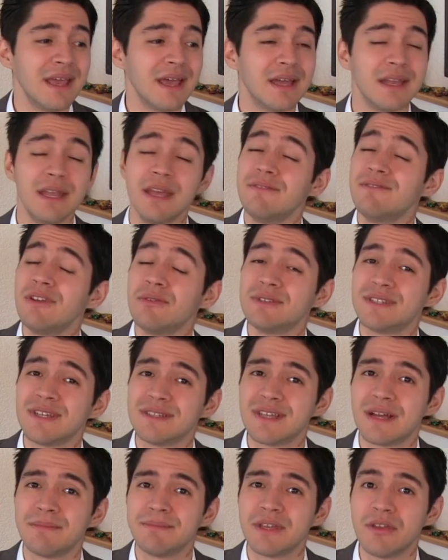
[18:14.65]
And if there is
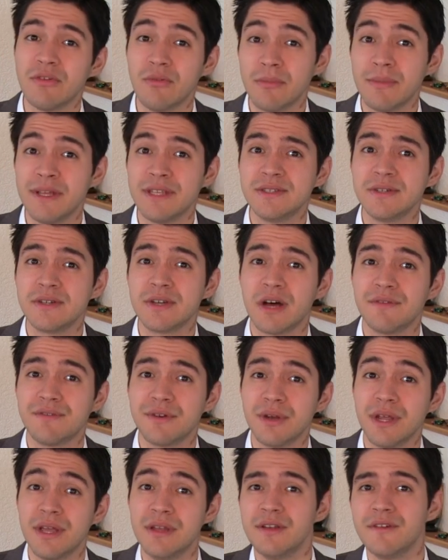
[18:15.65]
a topic you want me to
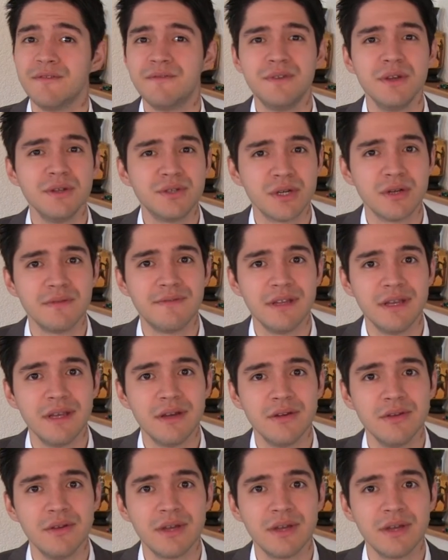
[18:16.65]
cover in a future video,